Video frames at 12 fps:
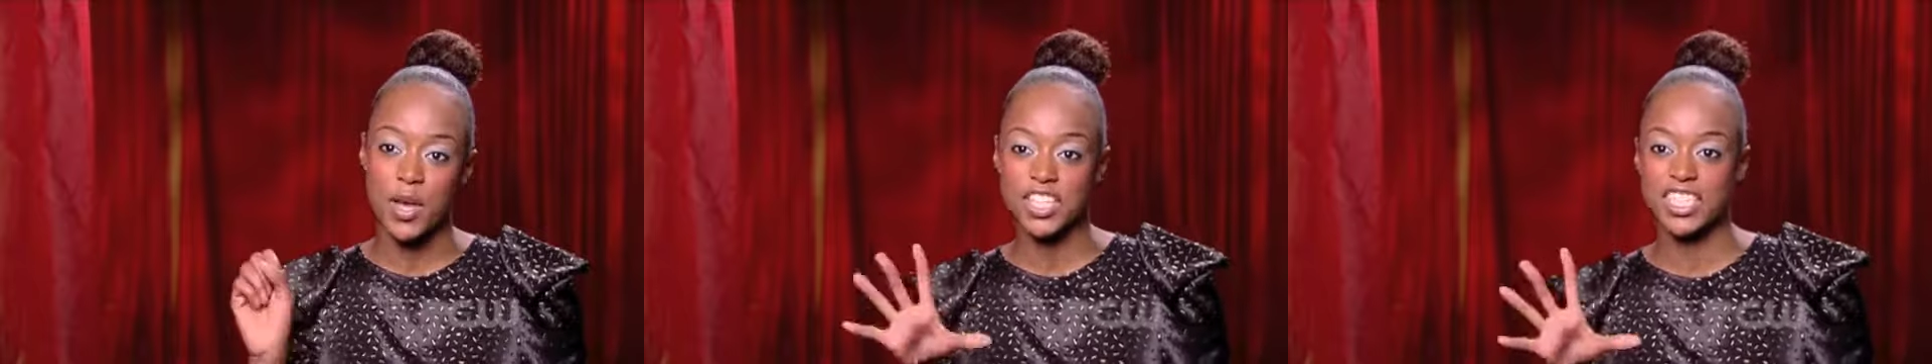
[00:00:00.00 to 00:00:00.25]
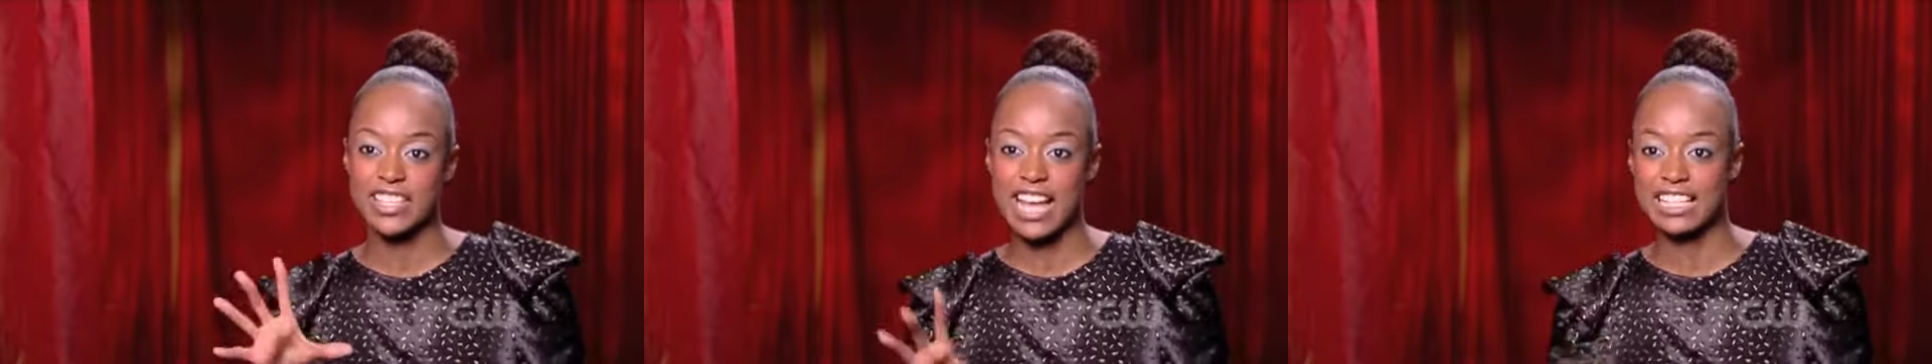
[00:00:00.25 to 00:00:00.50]

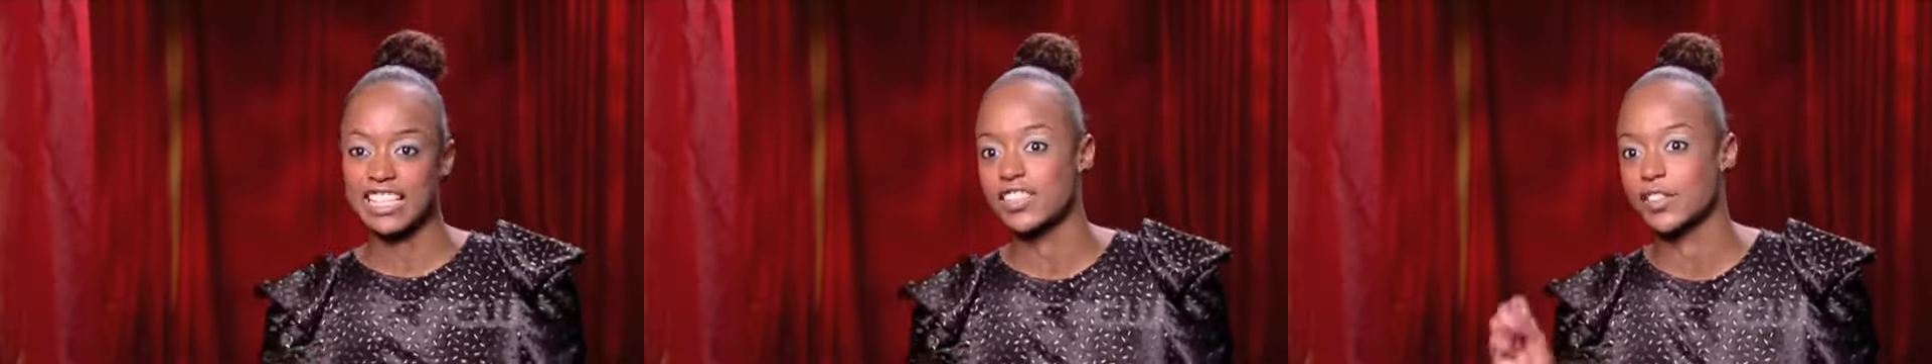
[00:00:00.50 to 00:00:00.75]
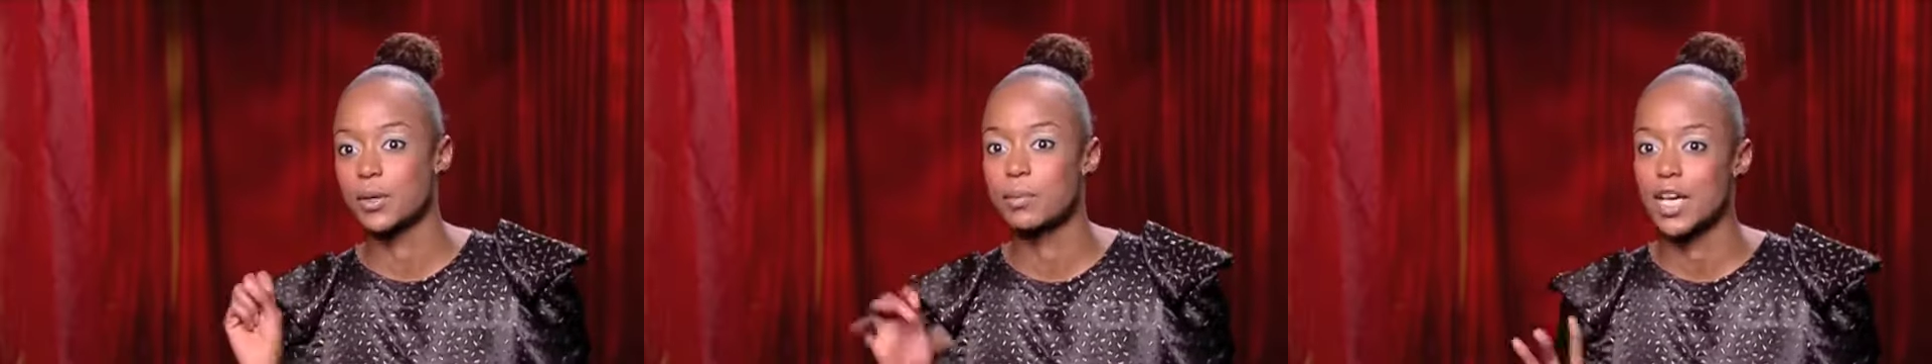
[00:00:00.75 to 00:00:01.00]
personality,
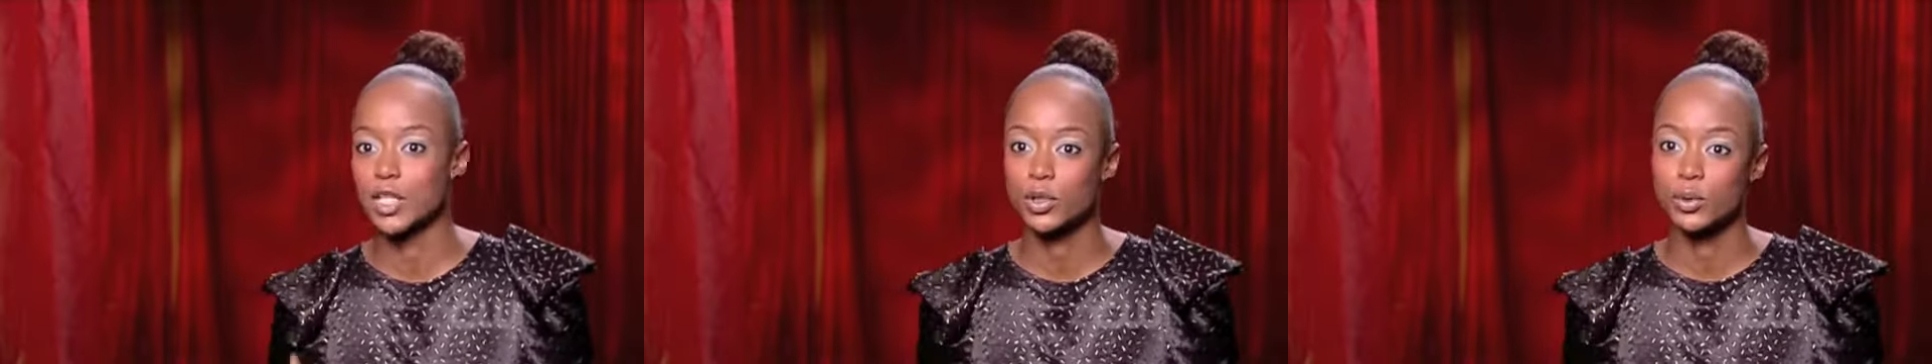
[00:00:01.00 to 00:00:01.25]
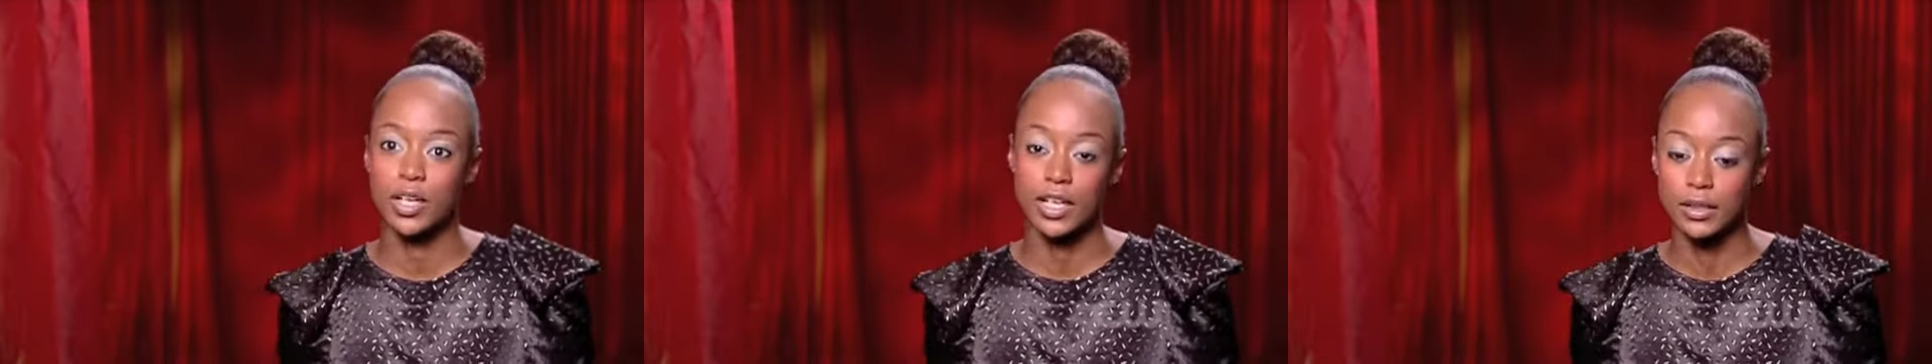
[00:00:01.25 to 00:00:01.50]
the
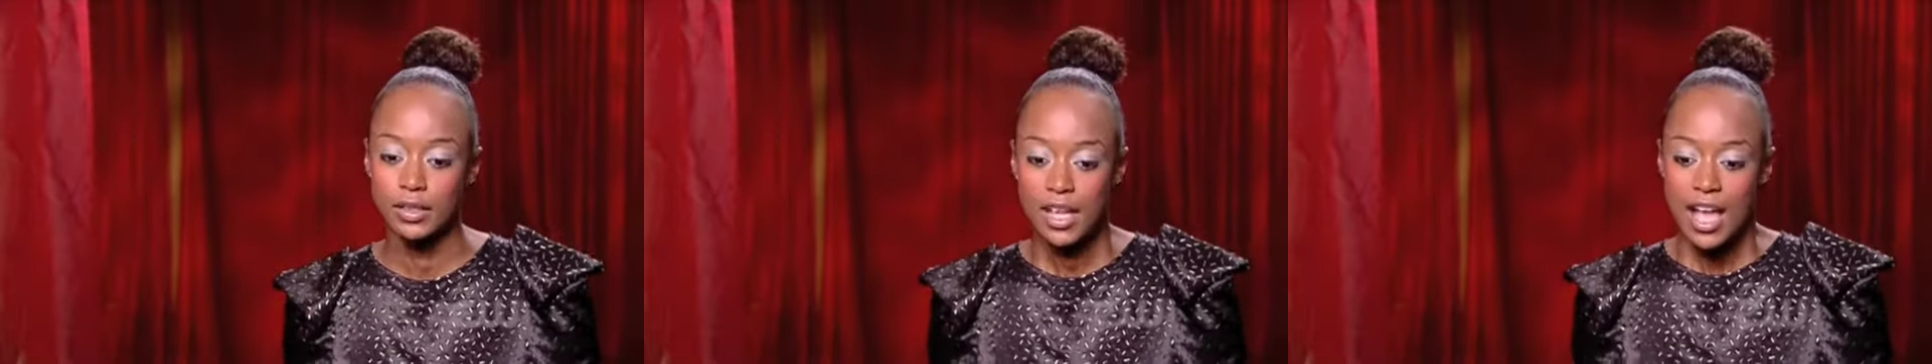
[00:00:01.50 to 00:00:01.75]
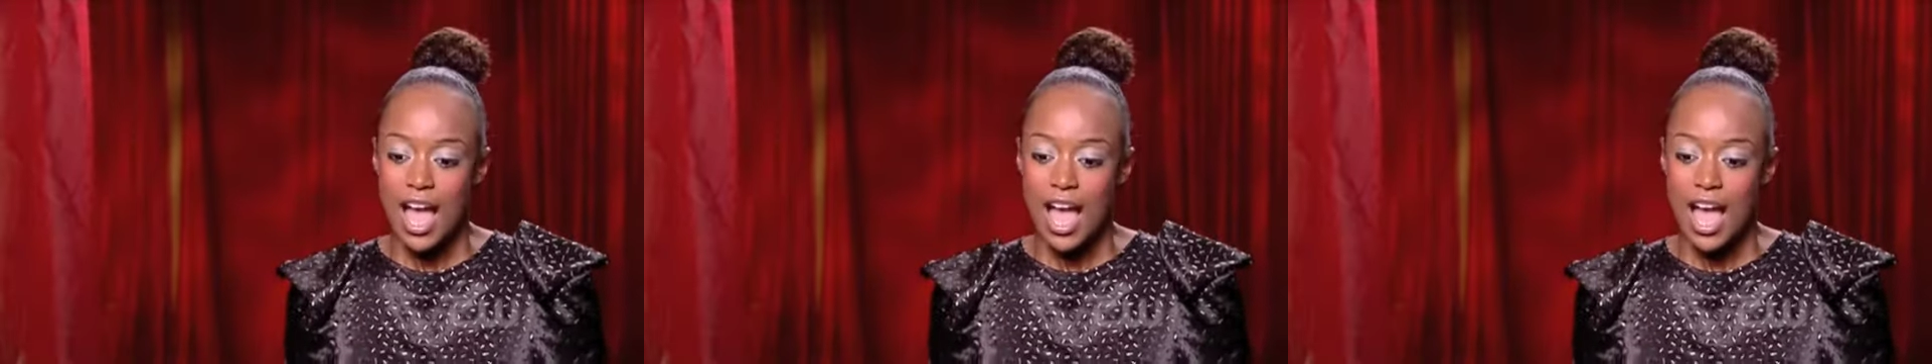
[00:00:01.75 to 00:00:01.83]
commercial girl.